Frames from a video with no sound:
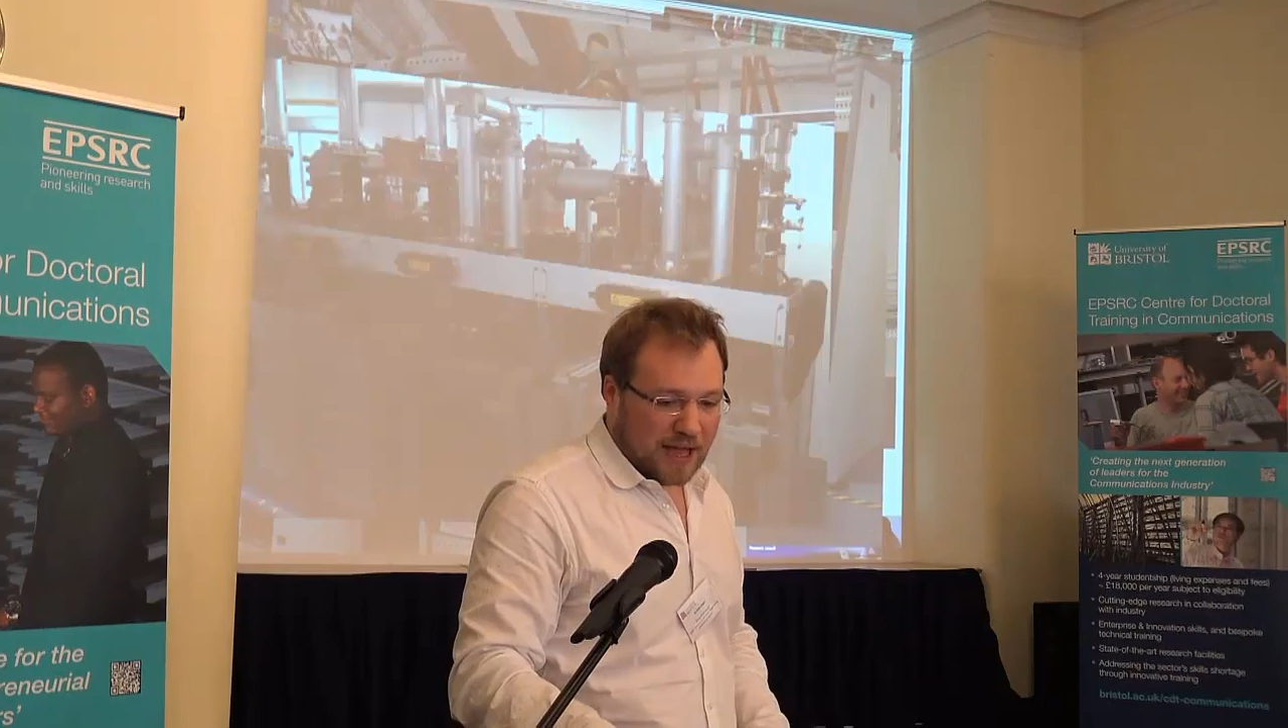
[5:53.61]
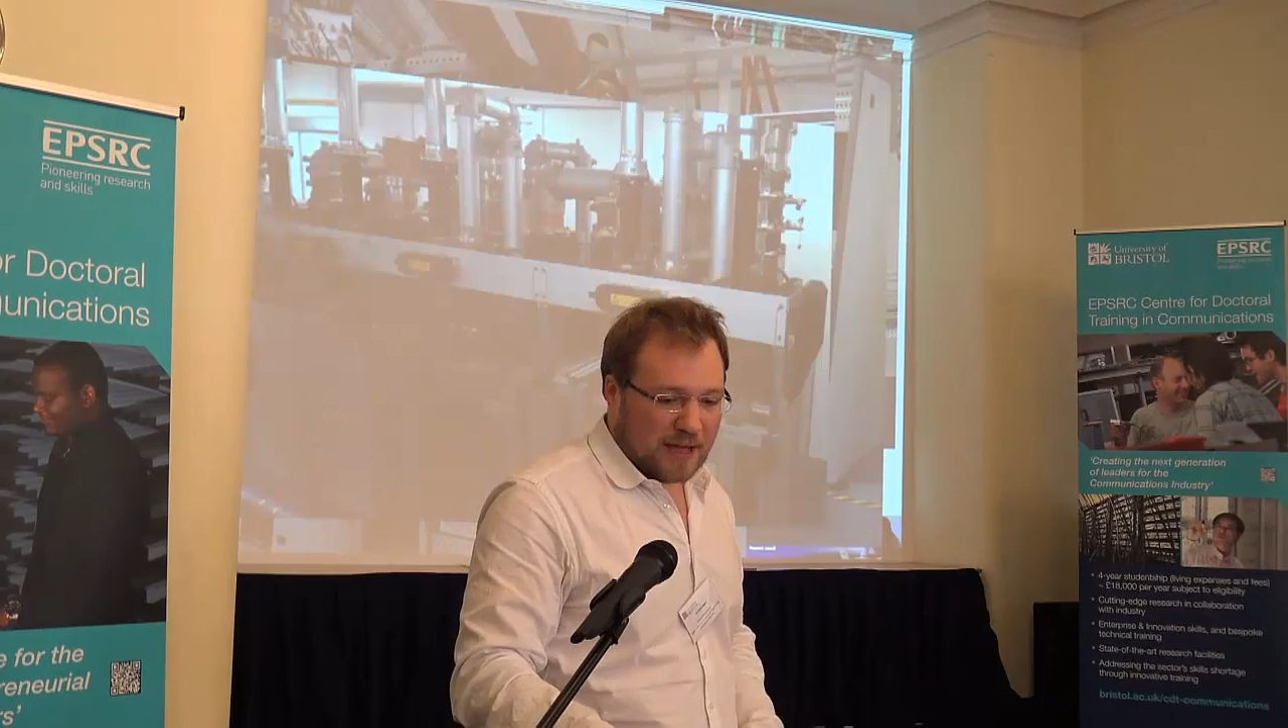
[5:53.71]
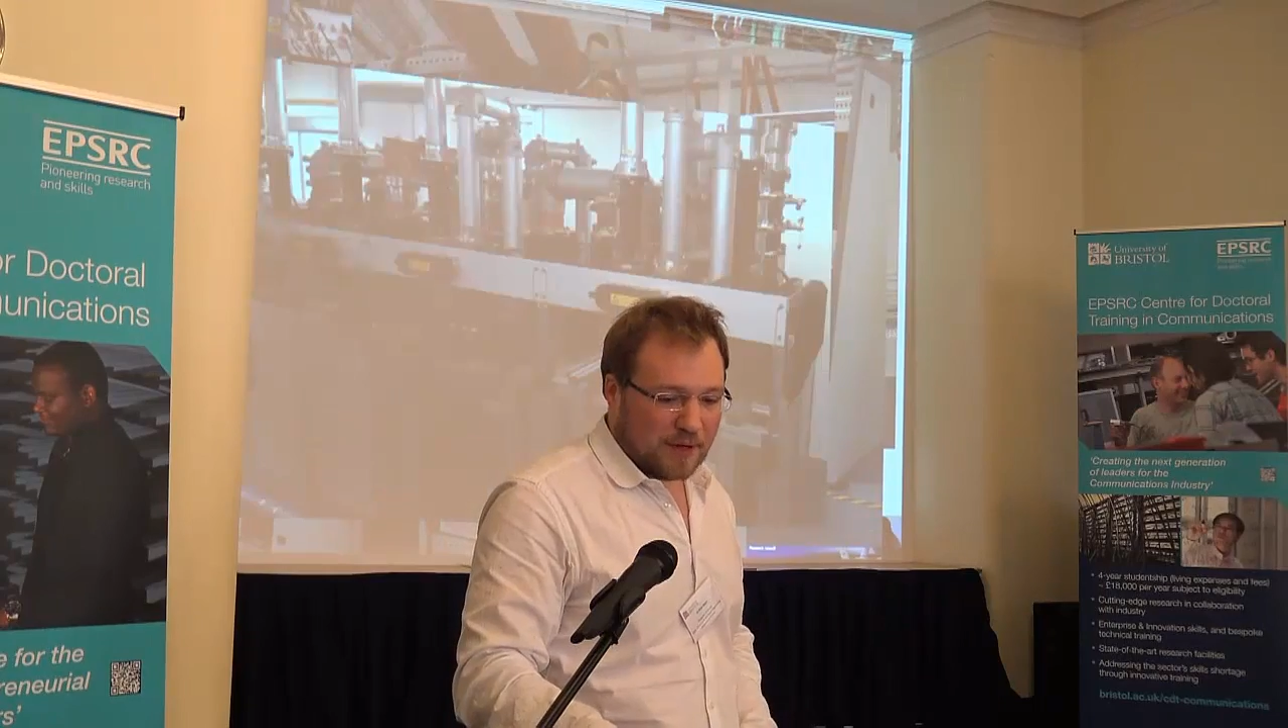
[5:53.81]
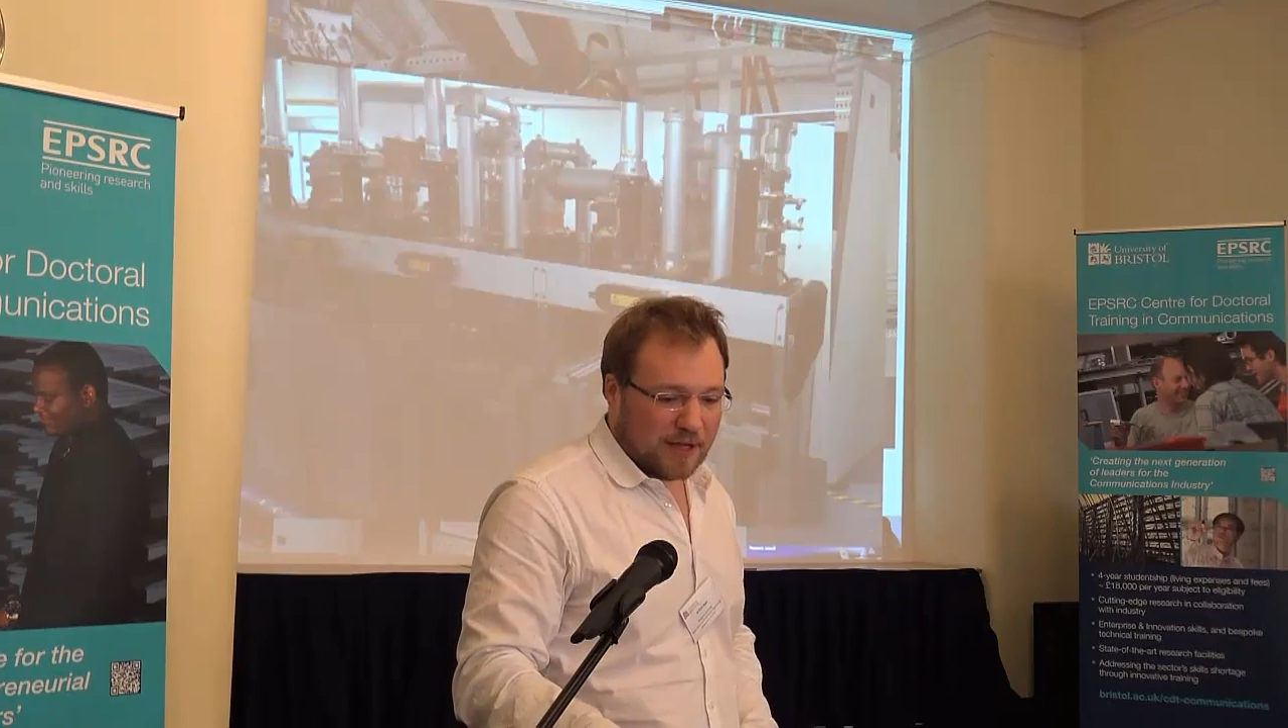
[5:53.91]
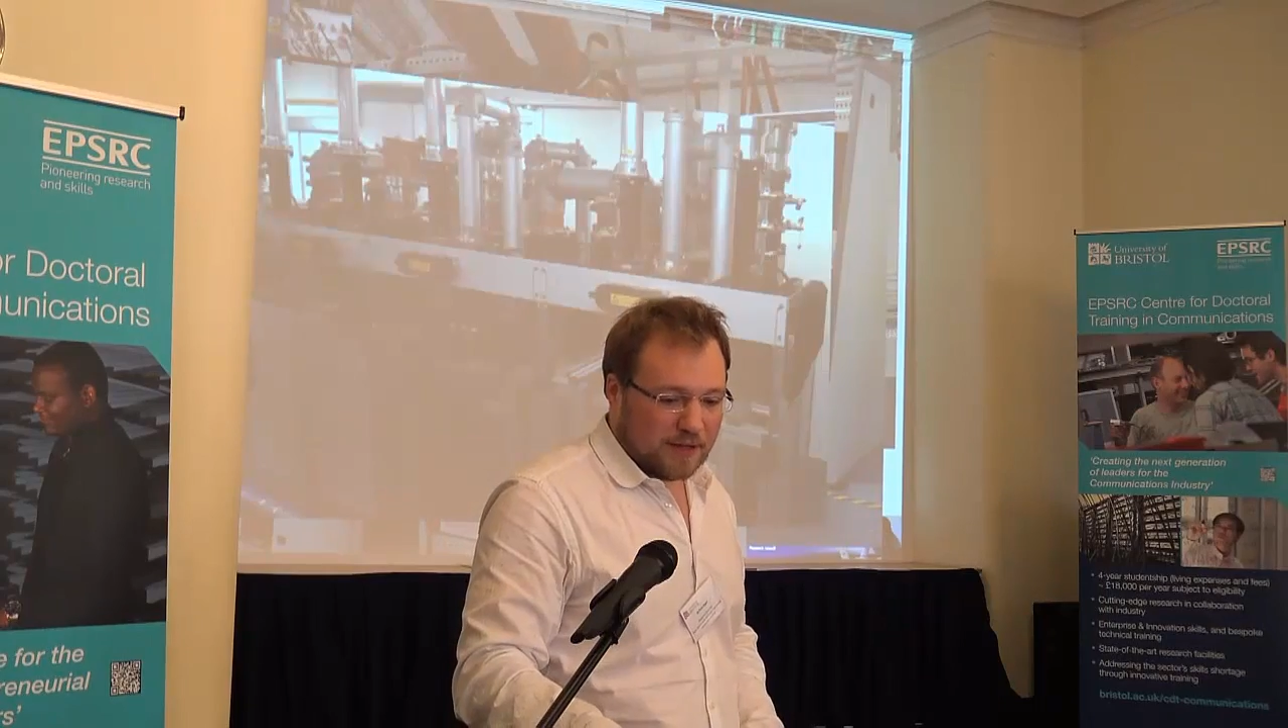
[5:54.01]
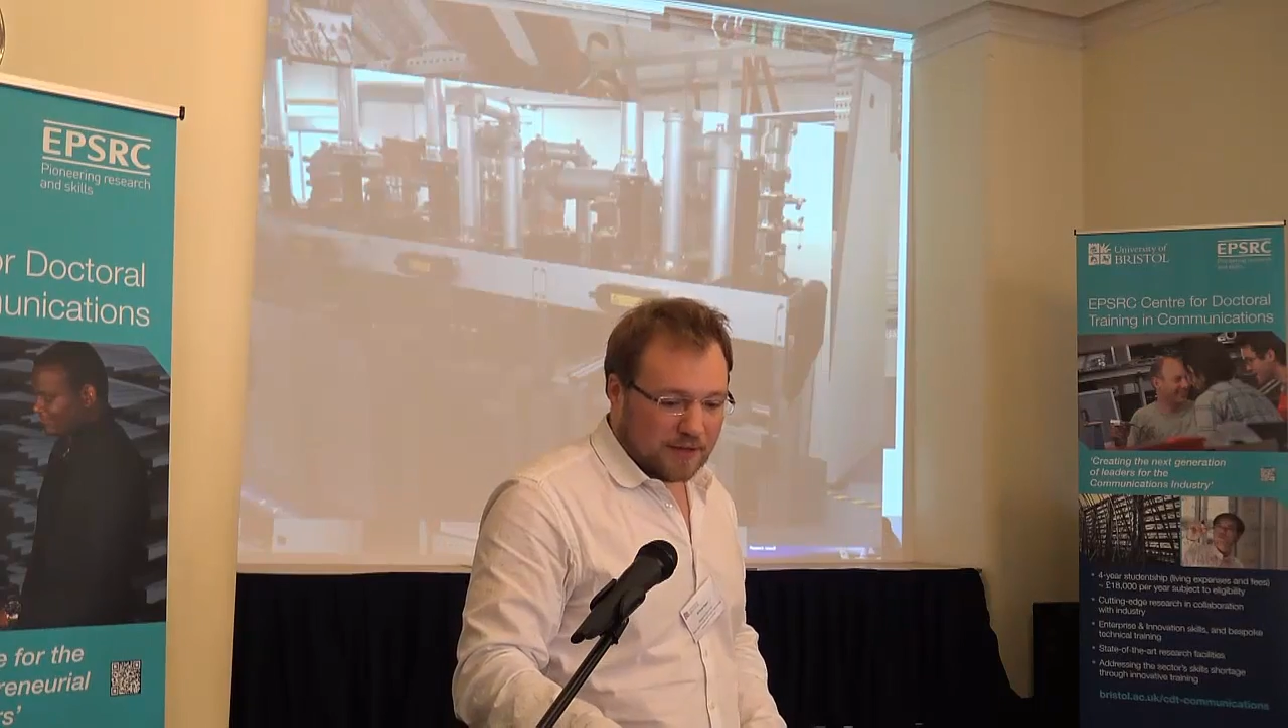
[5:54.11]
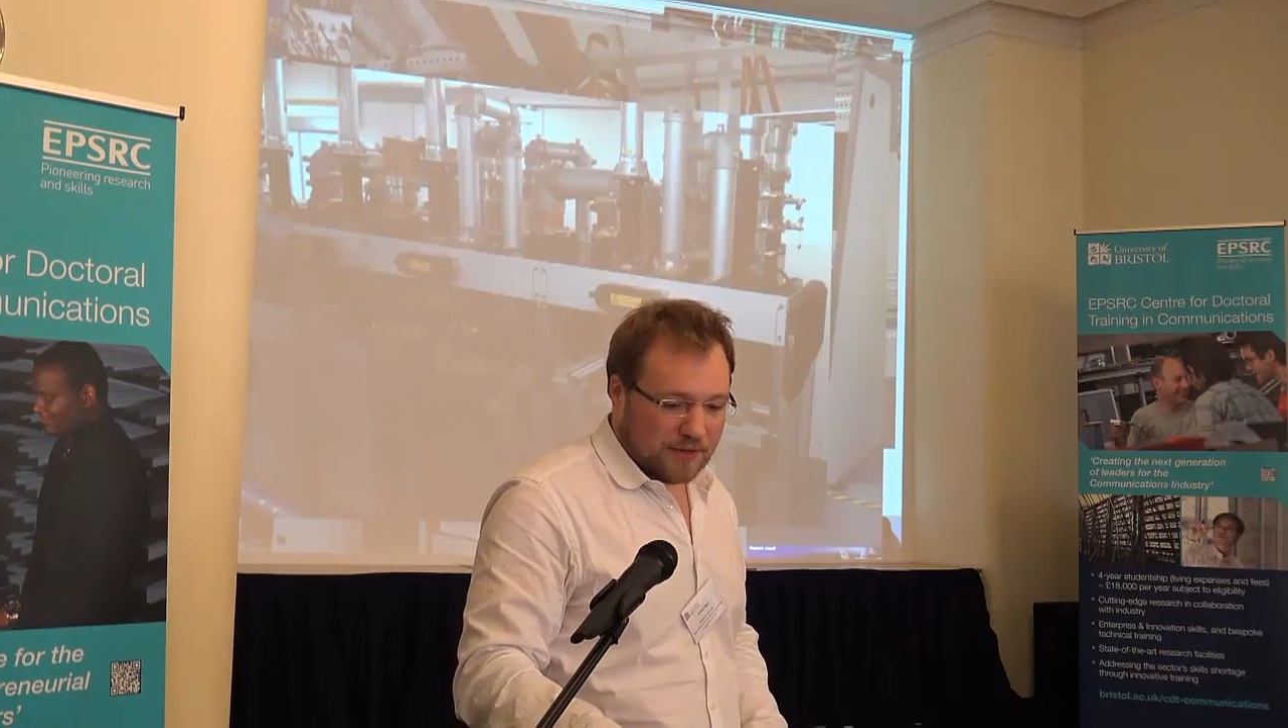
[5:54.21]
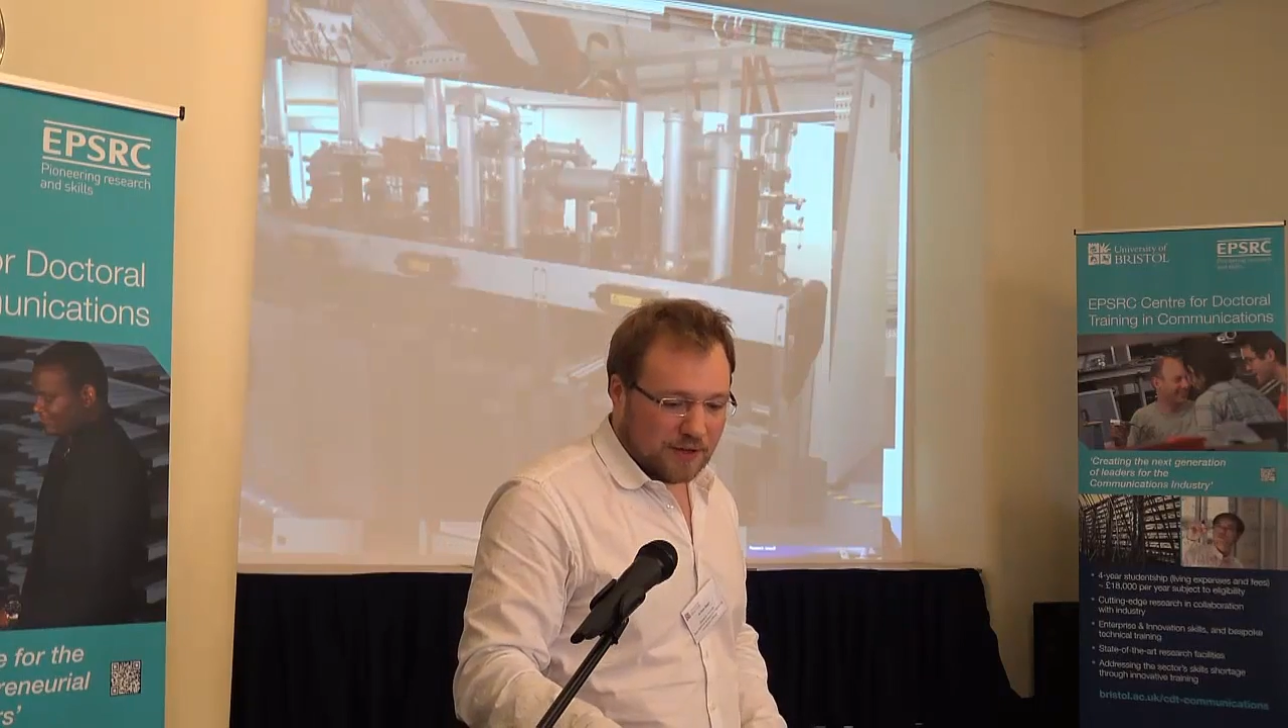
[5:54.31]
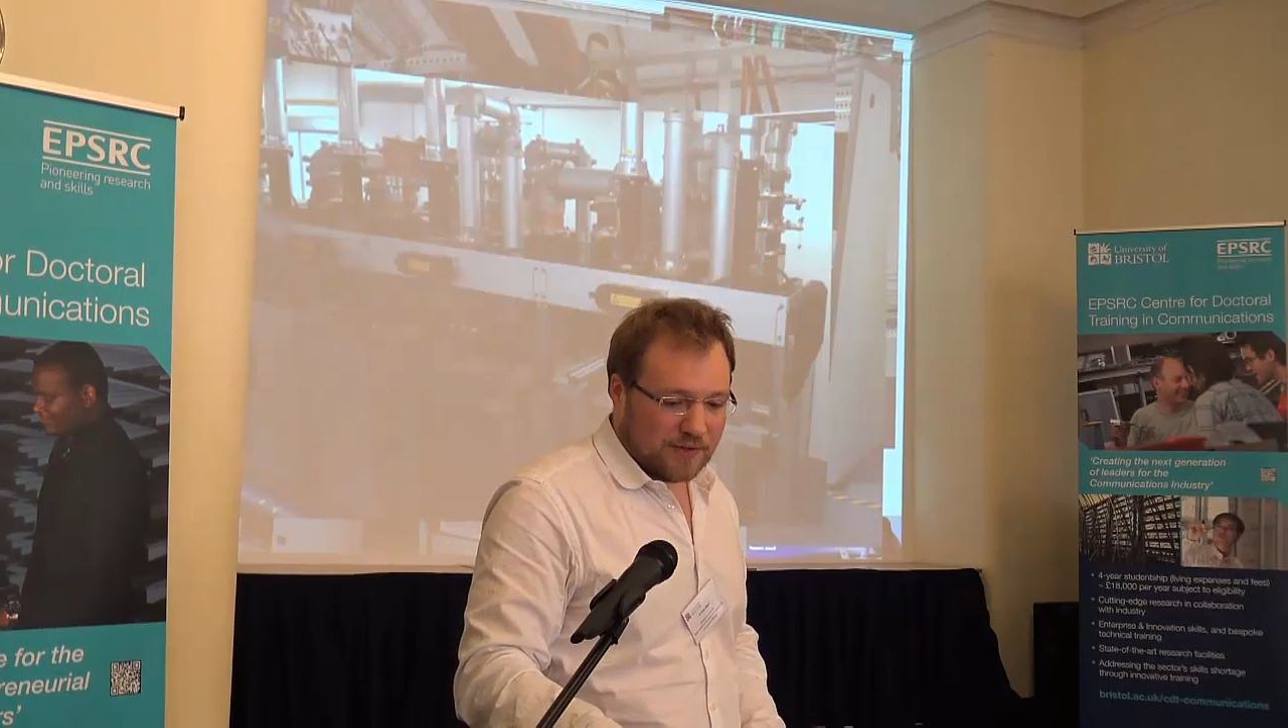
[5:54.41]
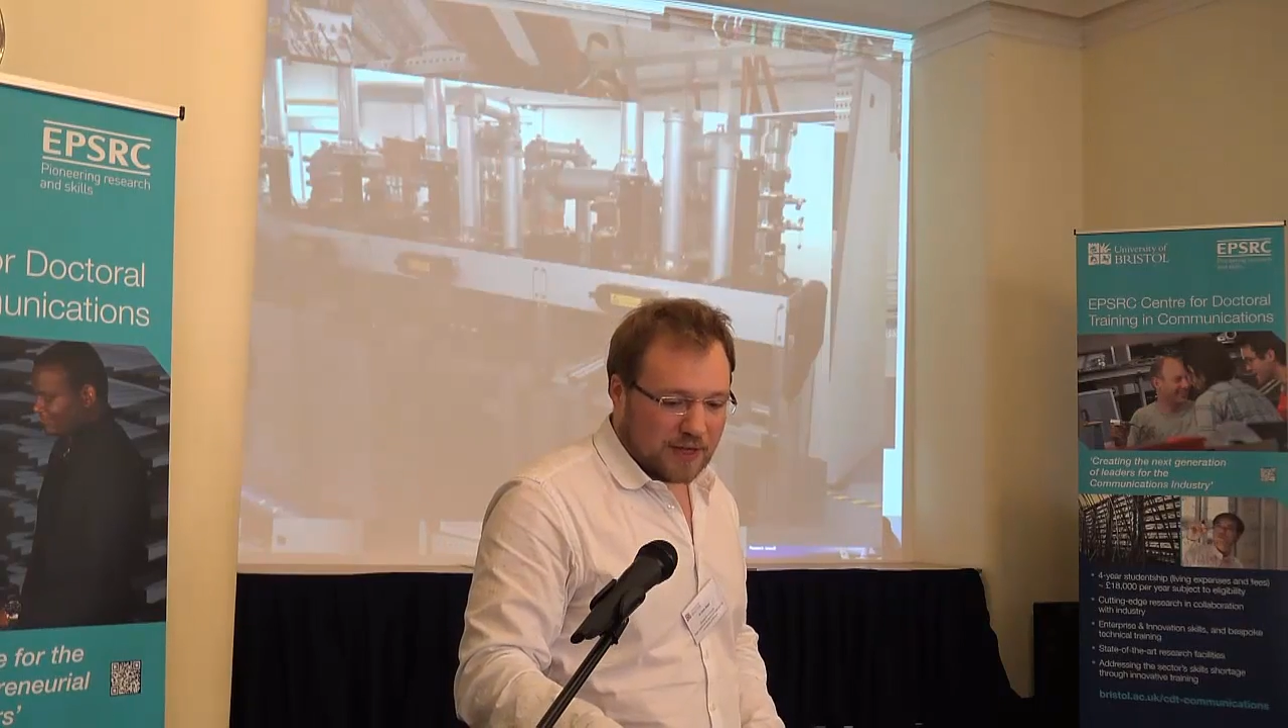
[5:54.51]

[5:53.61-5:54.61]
cabling, and